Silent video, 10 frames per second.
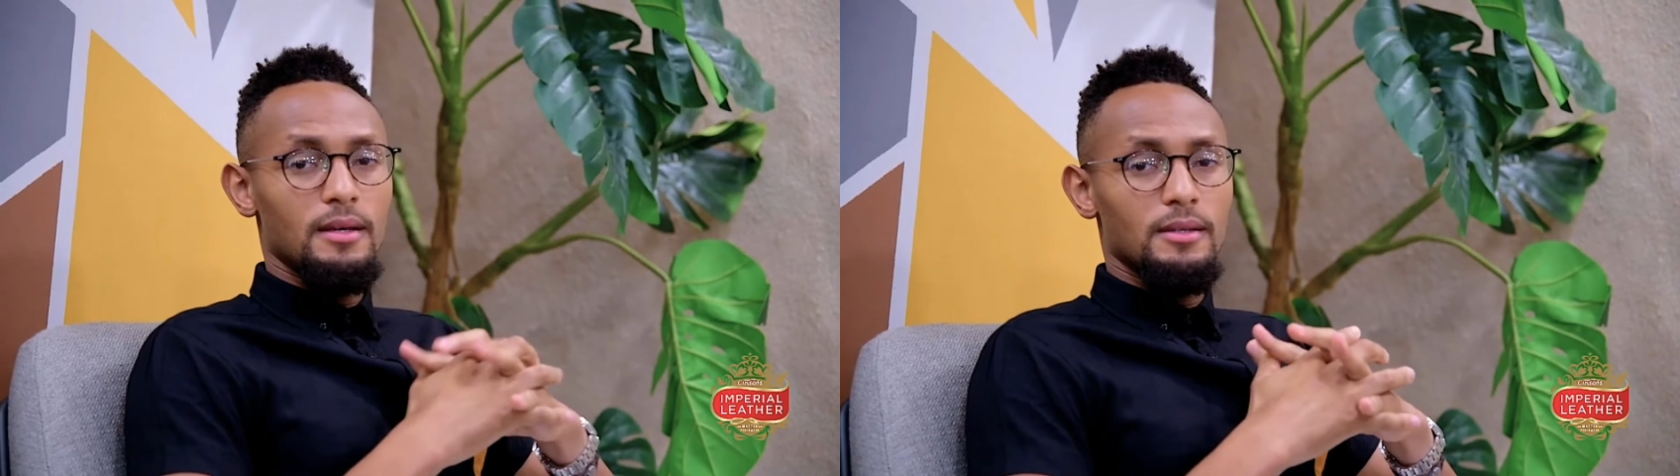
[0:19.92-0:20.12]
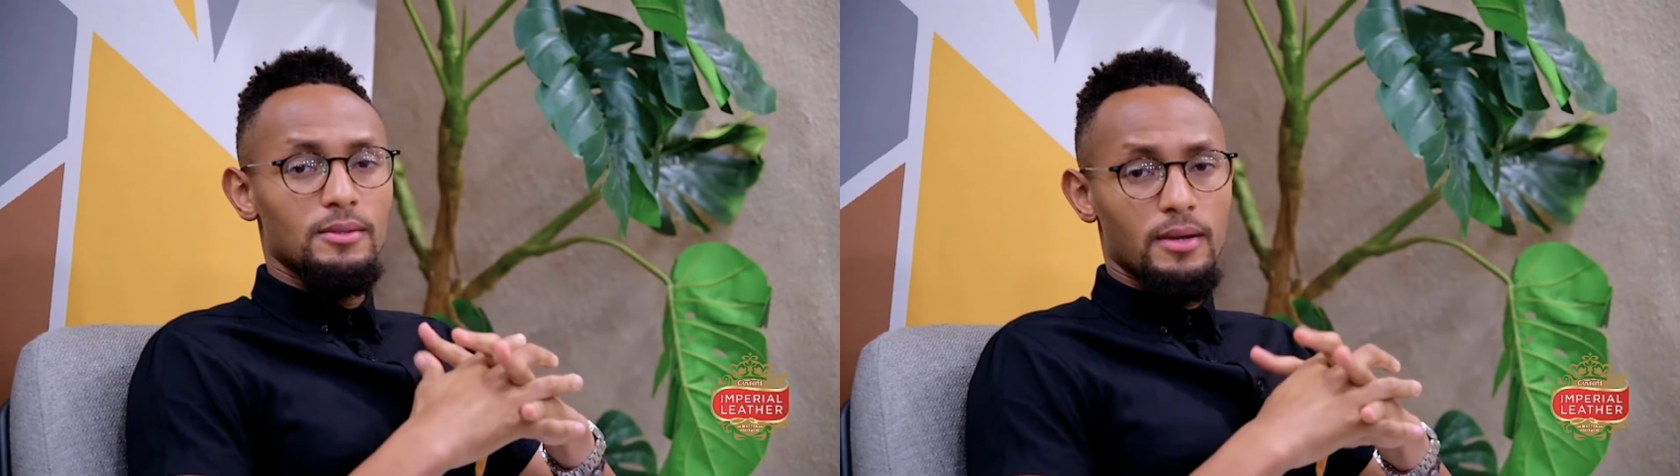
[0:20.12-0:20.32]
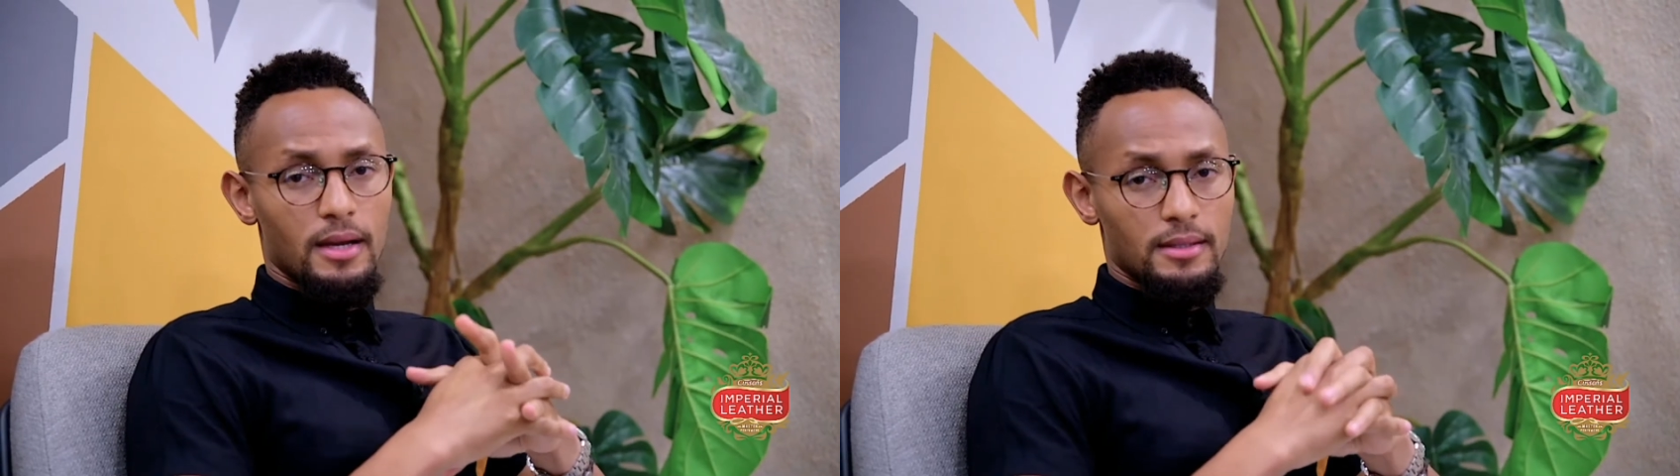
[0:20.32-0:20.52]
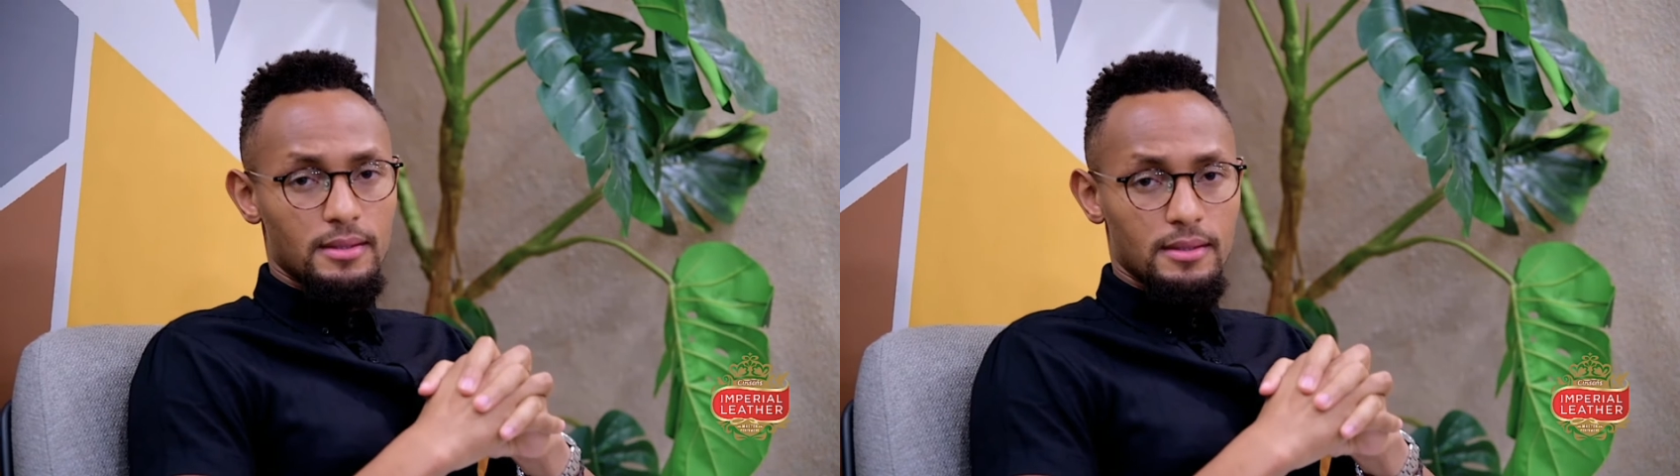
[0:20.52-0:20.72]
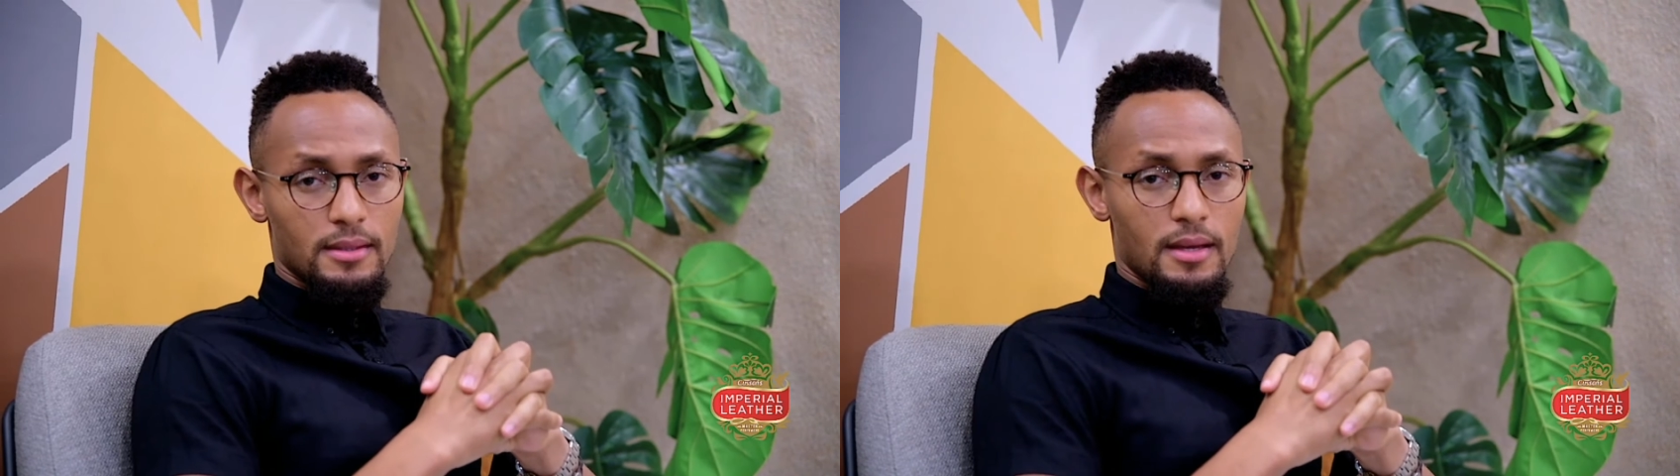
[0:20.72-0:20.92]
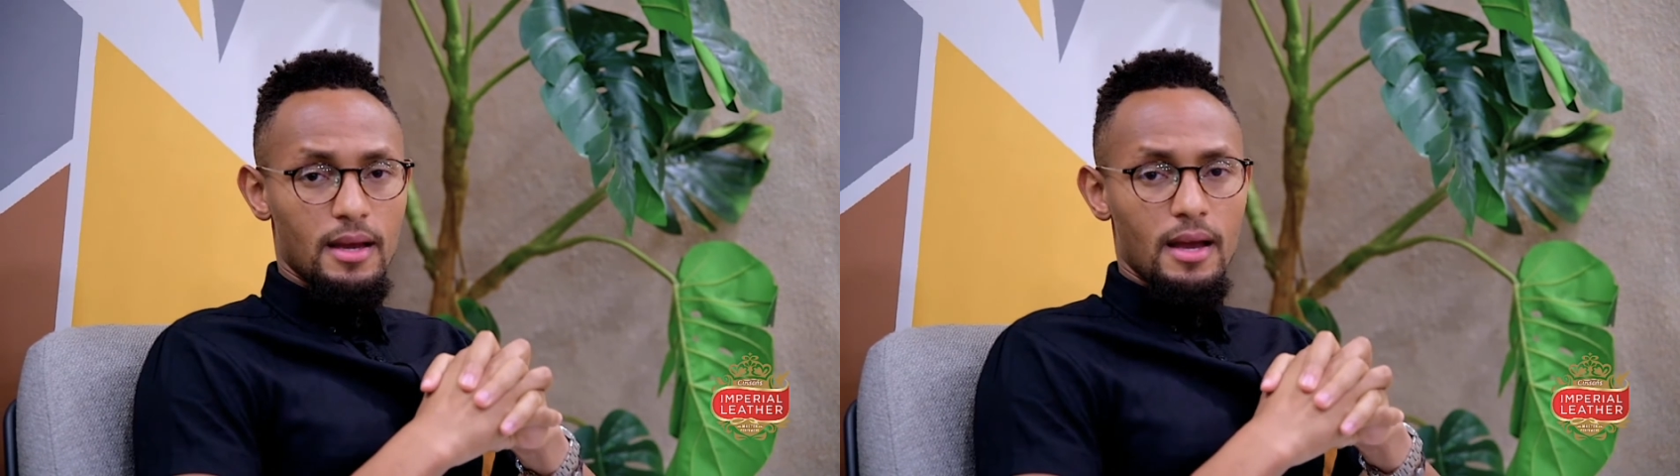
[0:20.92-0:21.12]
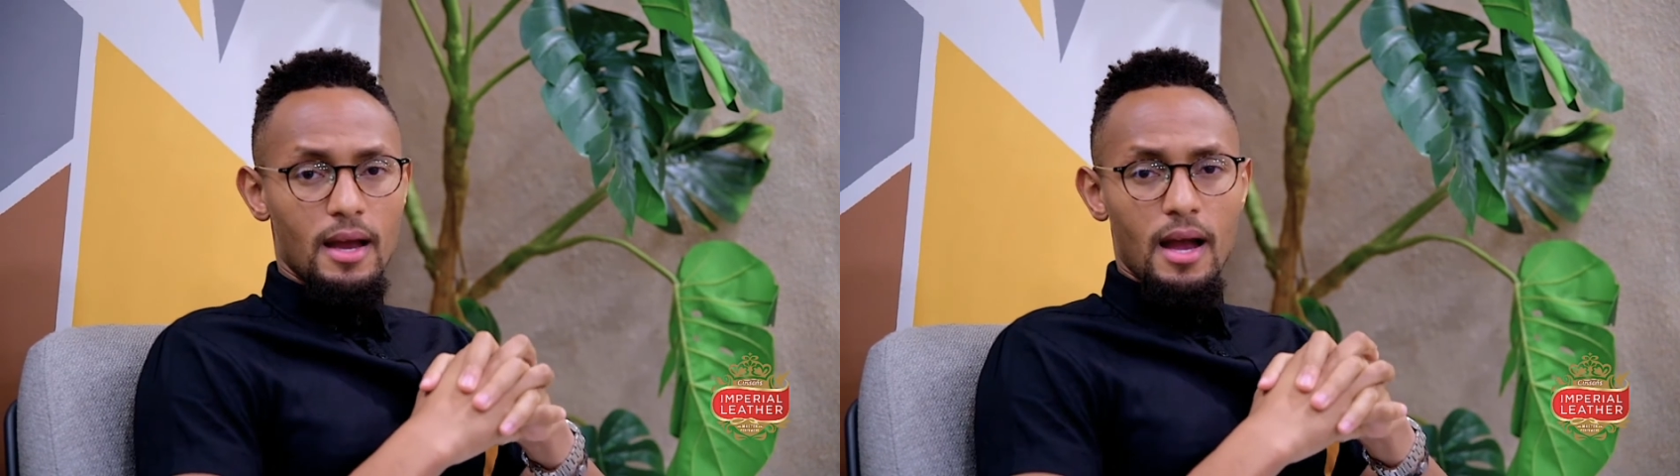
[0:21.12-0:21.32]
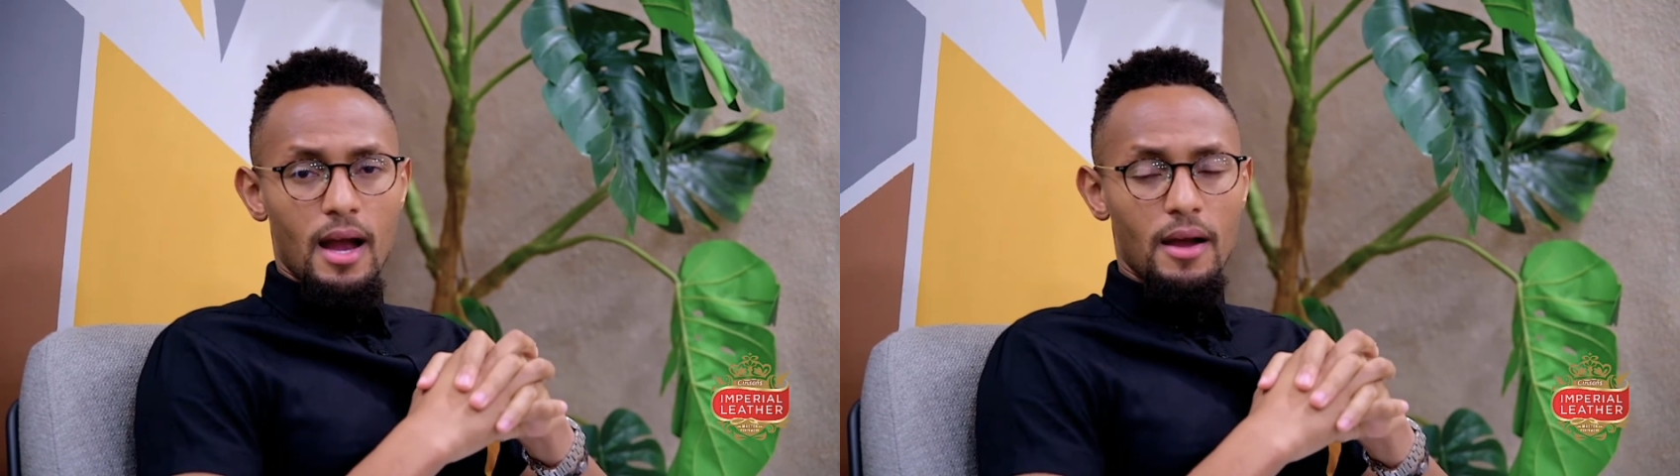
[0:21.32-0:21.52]
So guys,
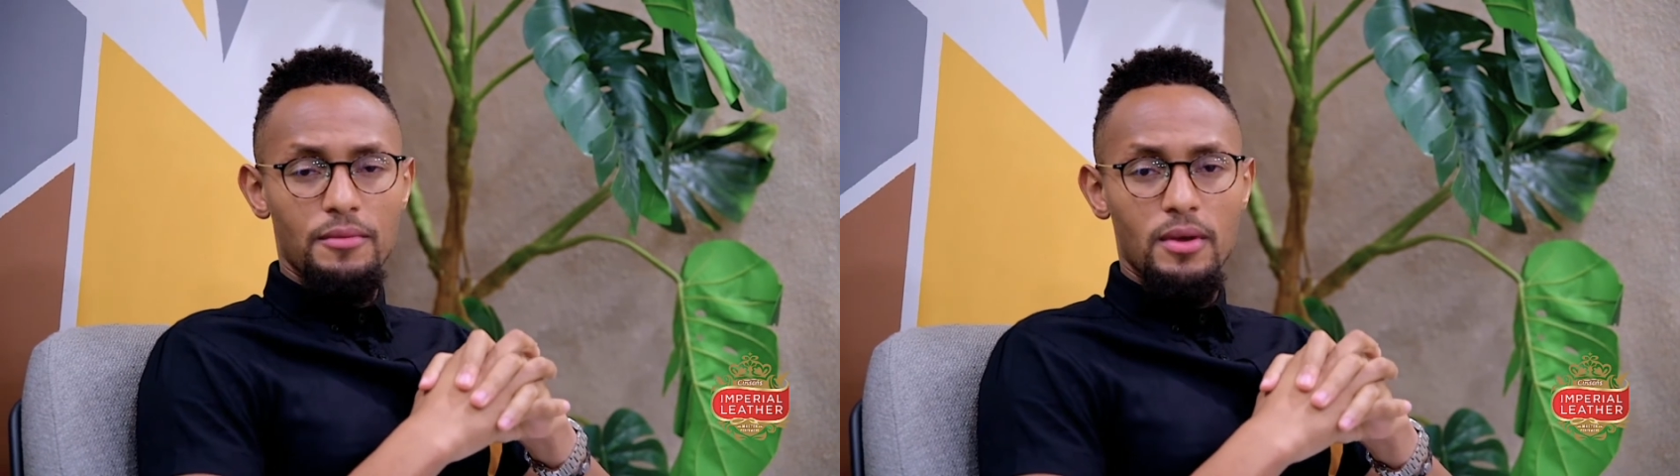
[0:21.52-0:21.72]
have you